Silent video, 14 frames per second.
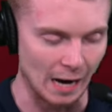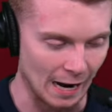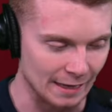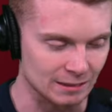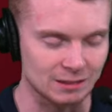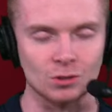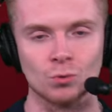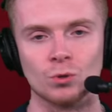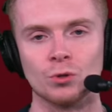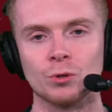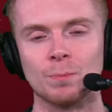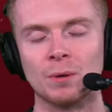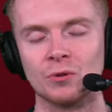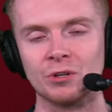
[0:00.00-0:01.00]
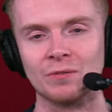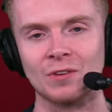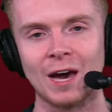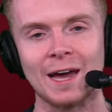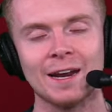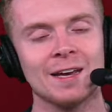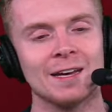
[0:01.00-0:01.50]
I still really believe
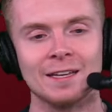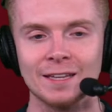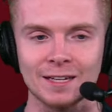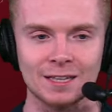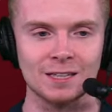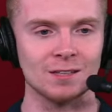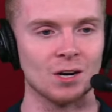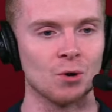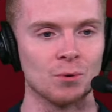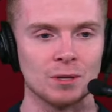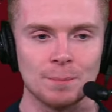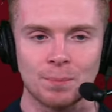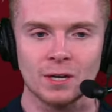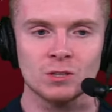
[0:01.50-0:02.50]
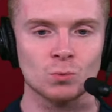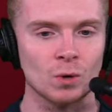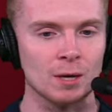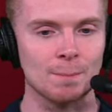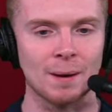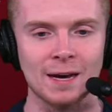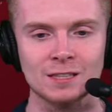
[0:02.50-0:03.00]
that. I think he, you know, he plays
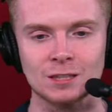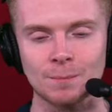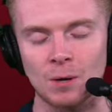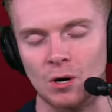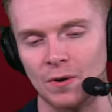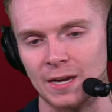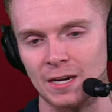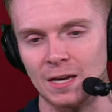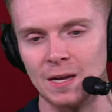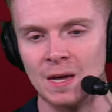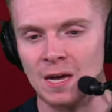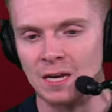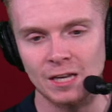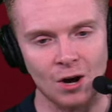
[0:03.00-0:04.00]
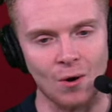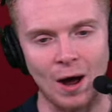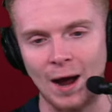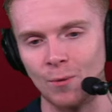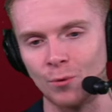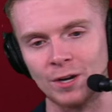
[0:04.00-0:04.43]
winning basketball, and you know, I